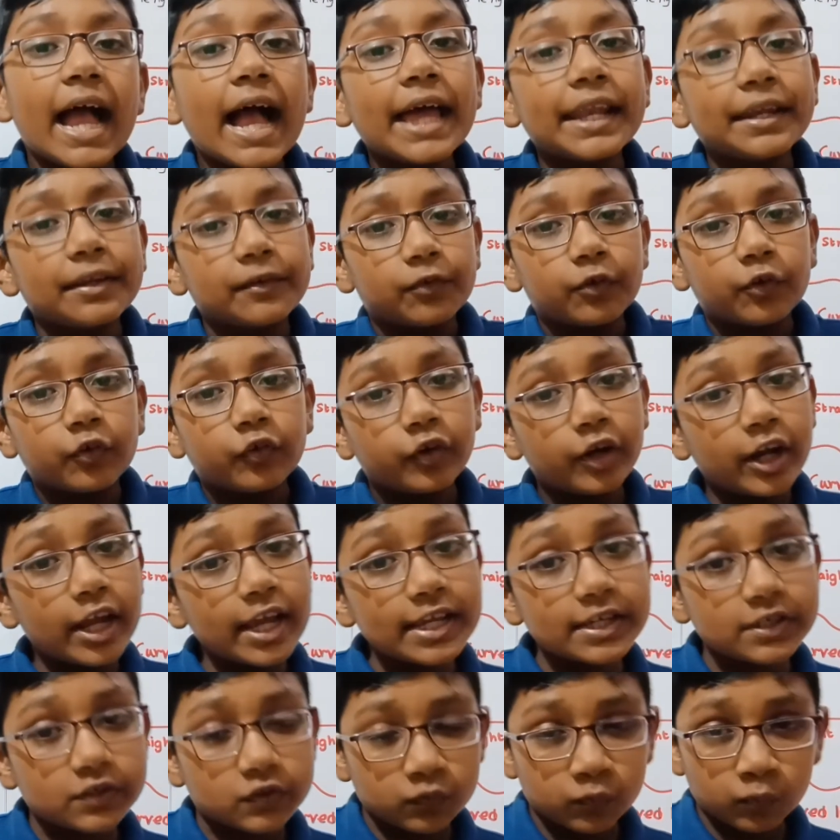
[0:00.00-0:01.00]
And if you
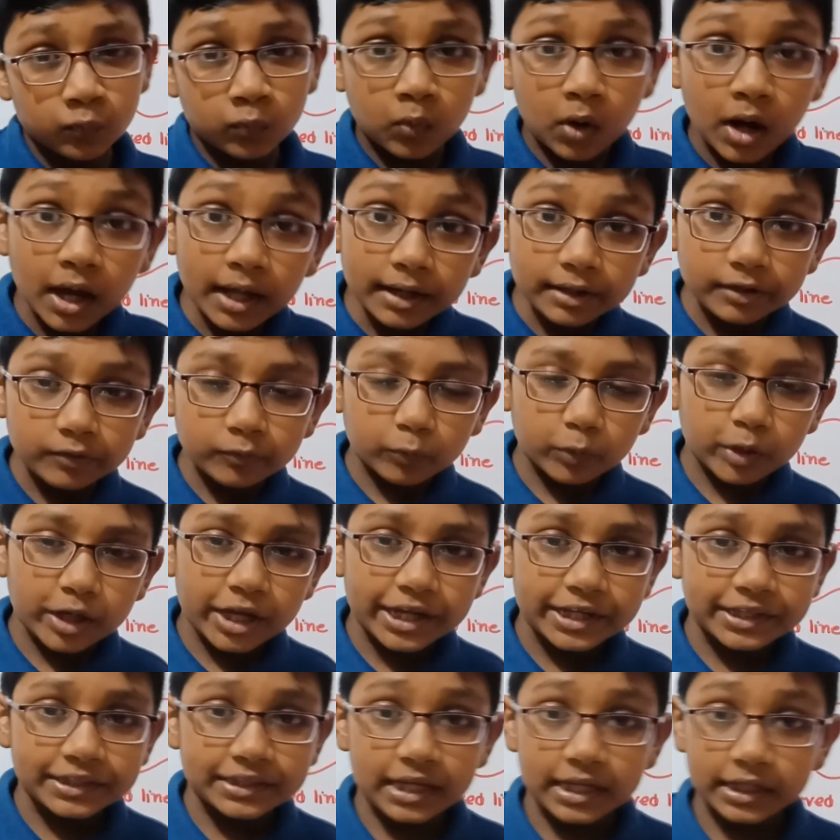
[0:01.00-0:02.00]
erase one
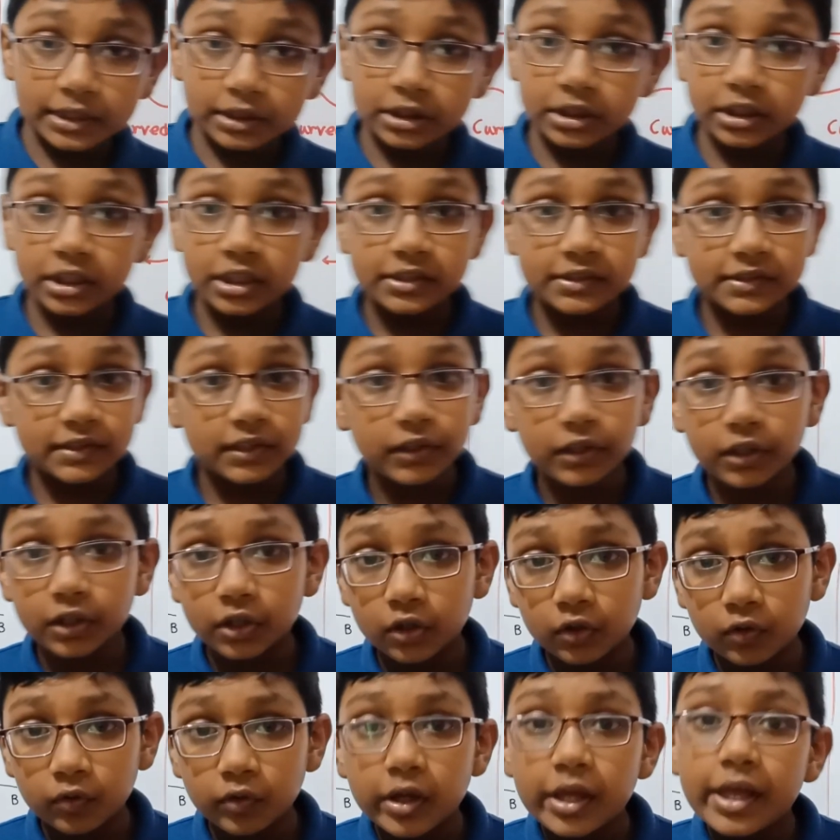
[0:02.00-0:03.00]
way that doesn't
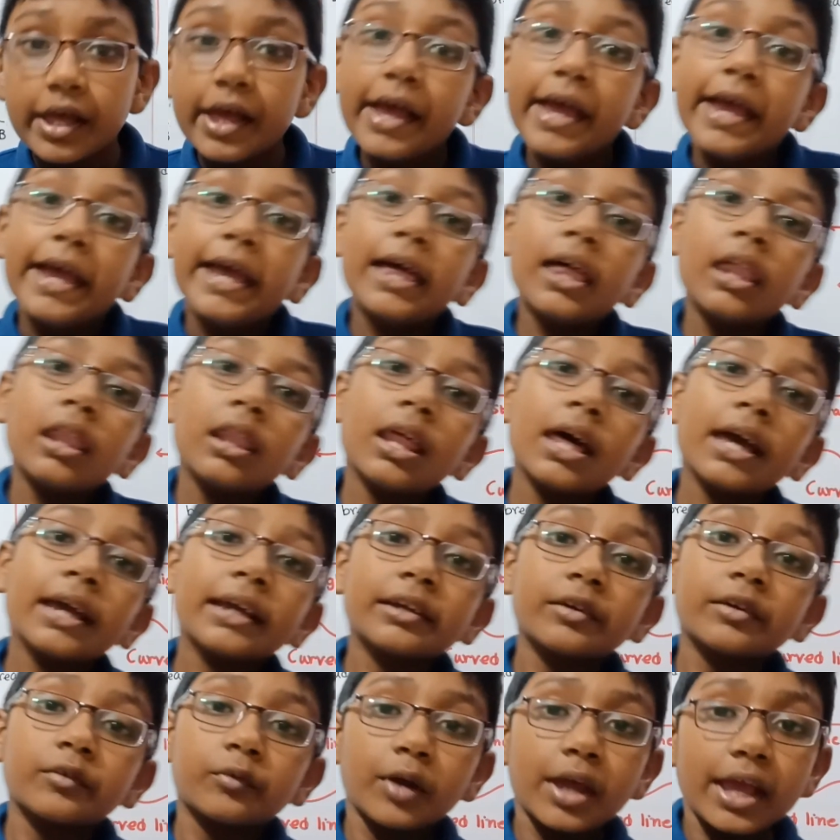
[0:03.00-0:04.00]
go, it'll
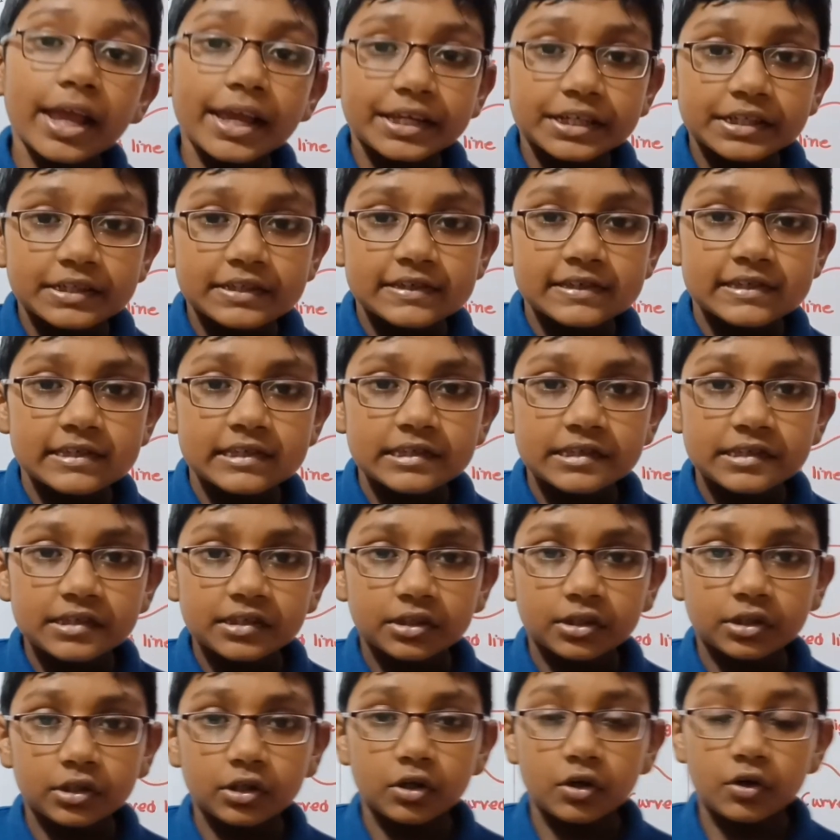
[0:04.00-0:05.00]
like a race,
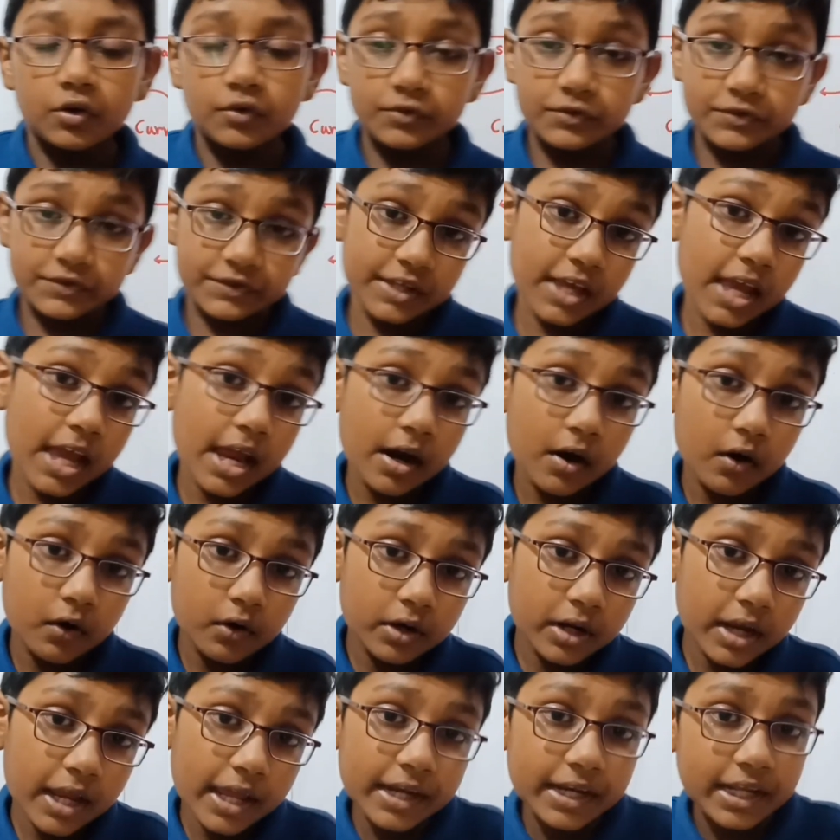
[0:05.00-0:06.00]
goes
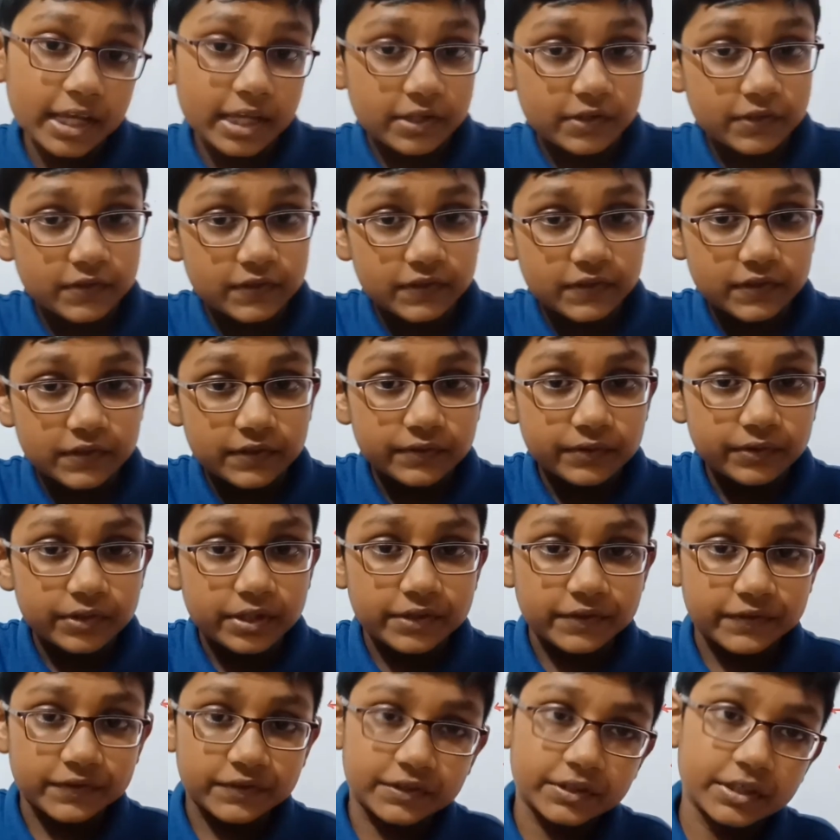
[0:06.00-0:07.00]
there and ends.
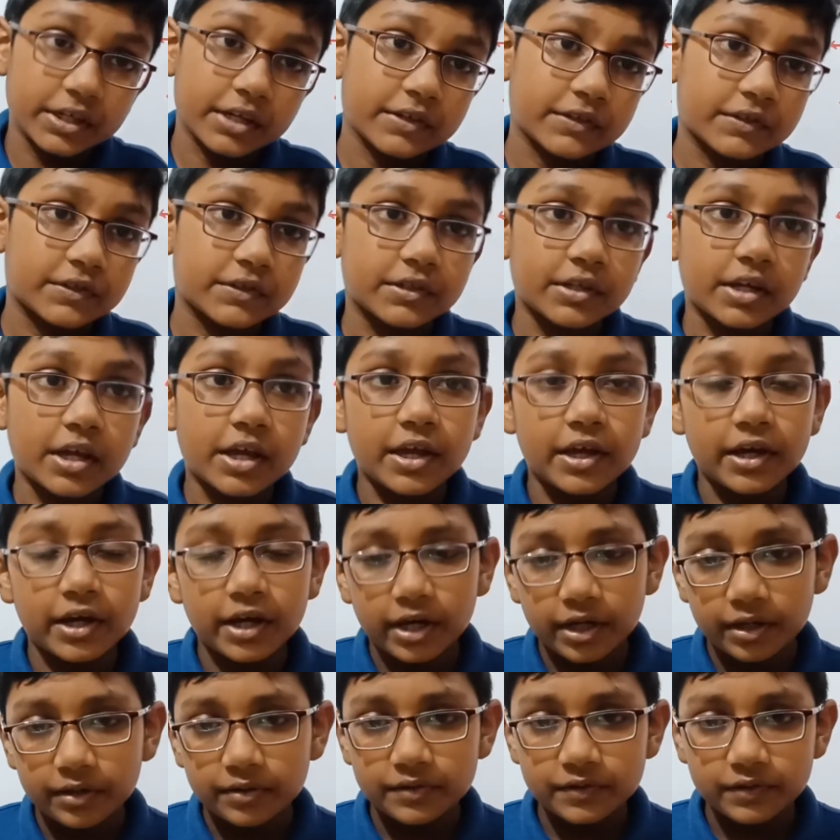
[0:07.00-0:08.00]
It's just
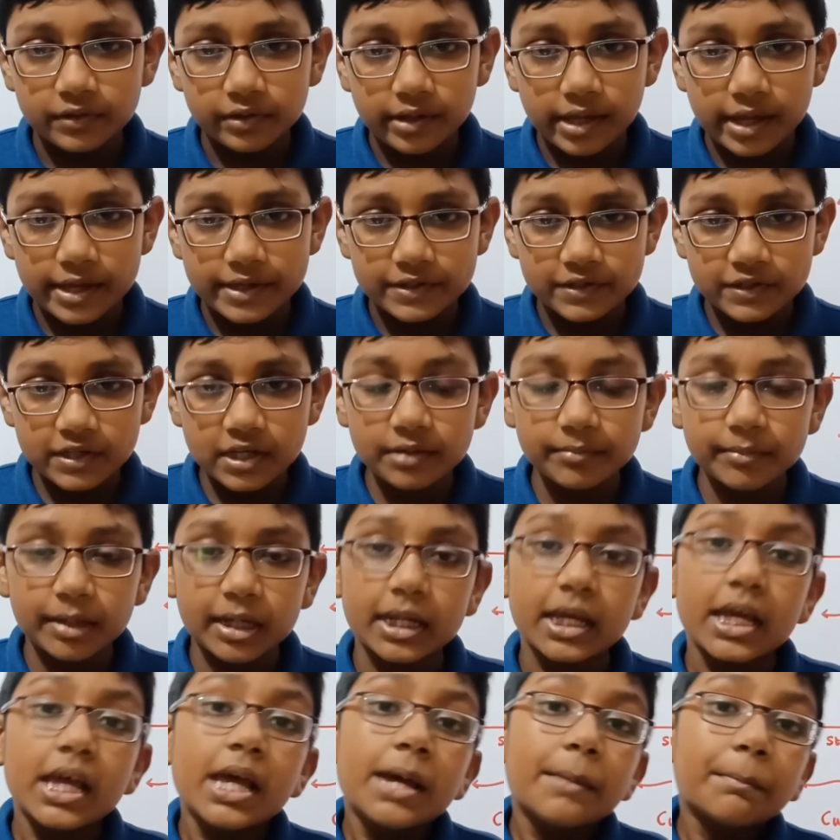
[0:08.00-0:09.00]
a line
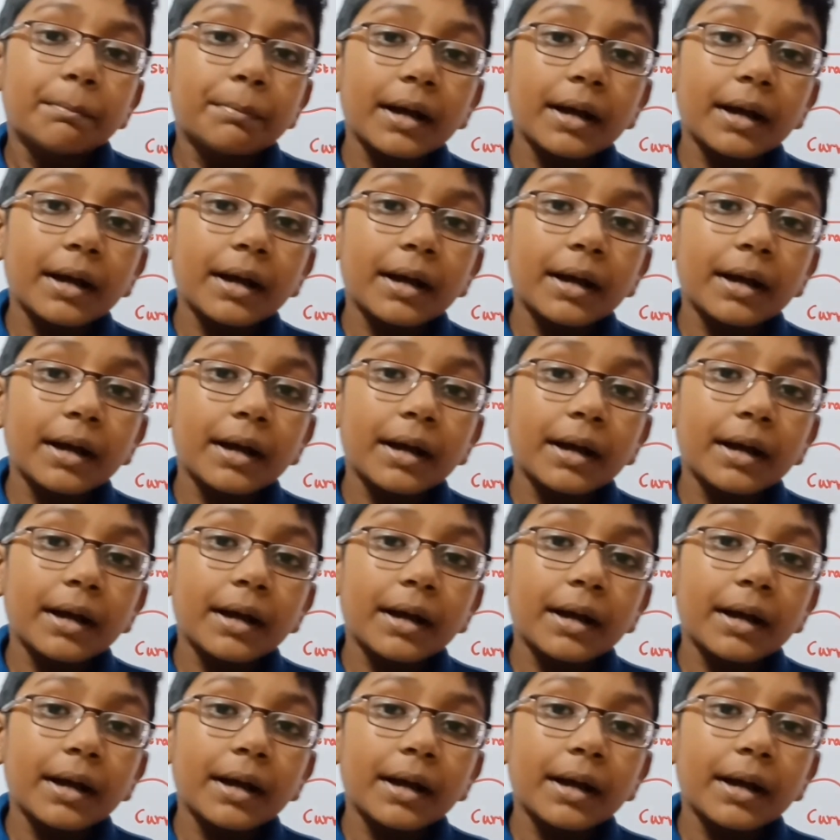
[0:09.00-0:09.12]
segment.